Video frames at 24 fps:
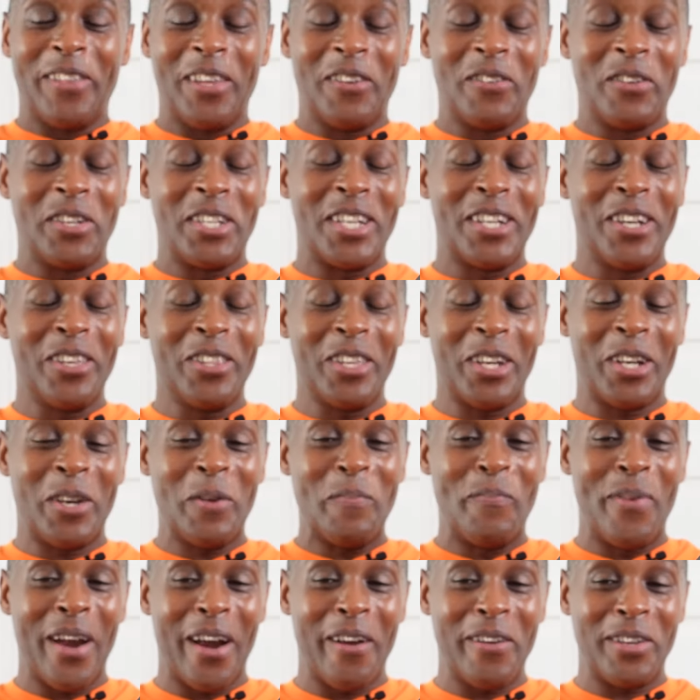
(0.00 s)
there is another
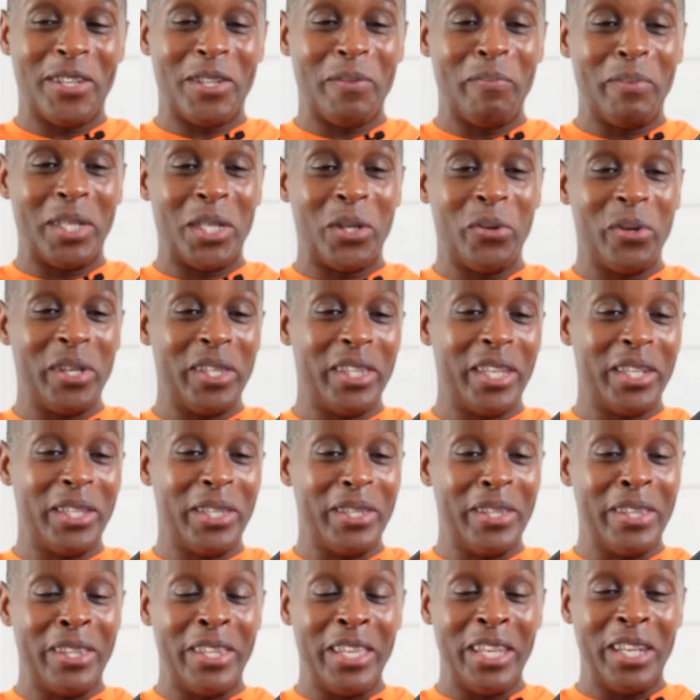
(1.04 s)
comparison between the,
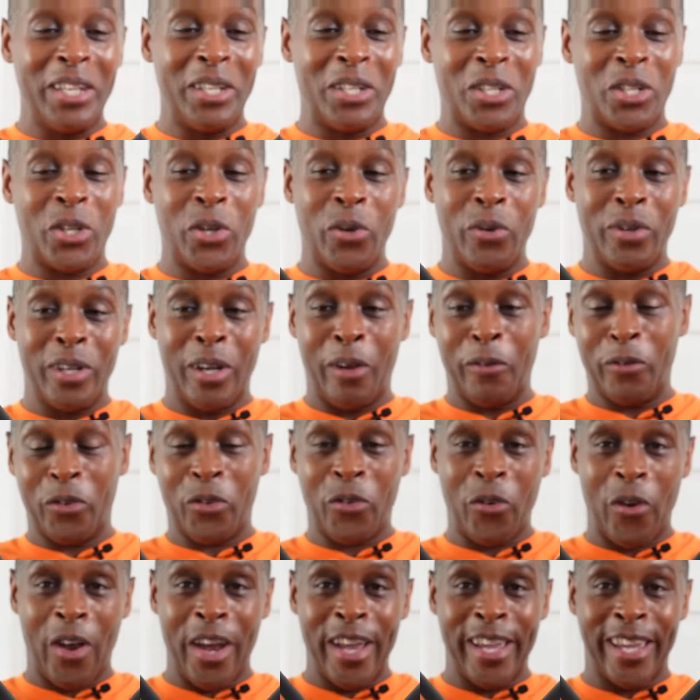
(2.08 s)
these two and I'll
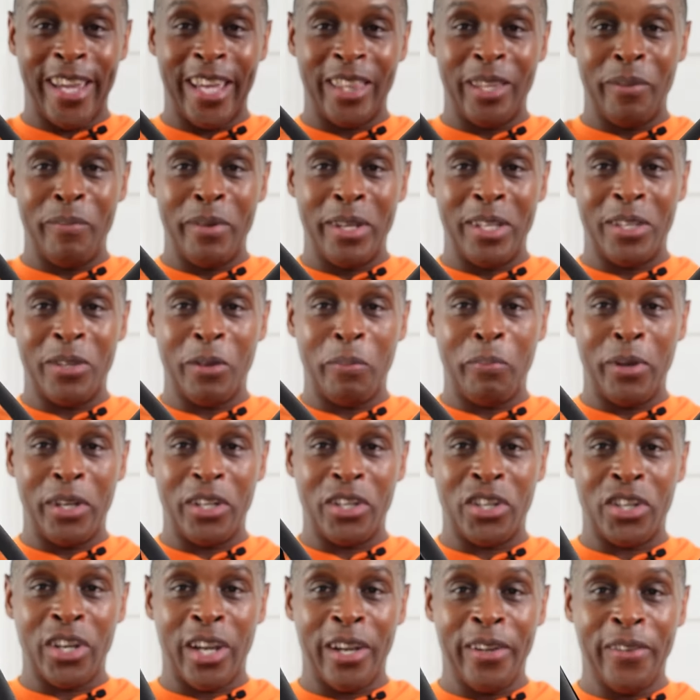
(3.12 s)
try and get them into a
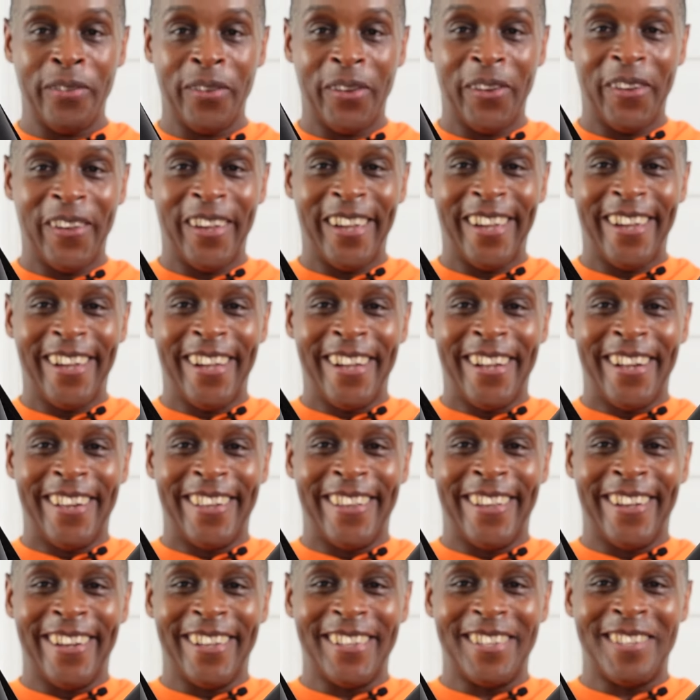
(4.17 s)
picture.
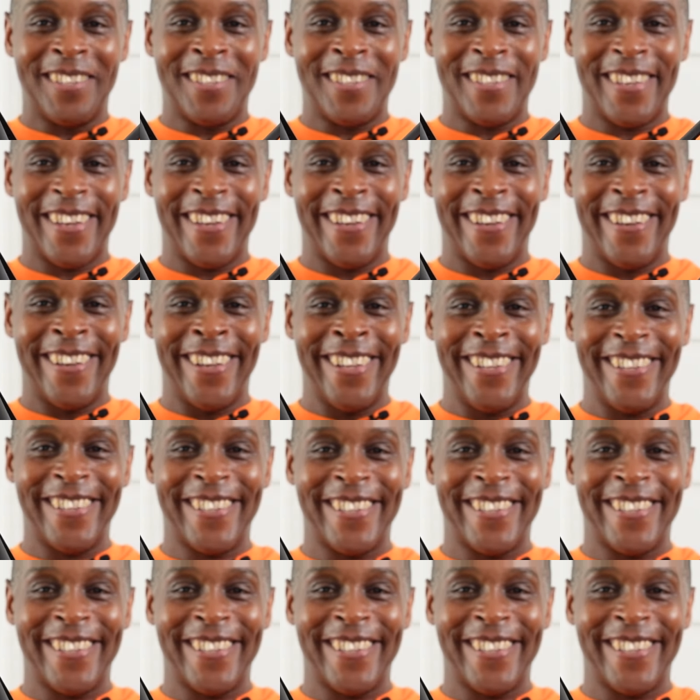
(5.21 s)
That's it,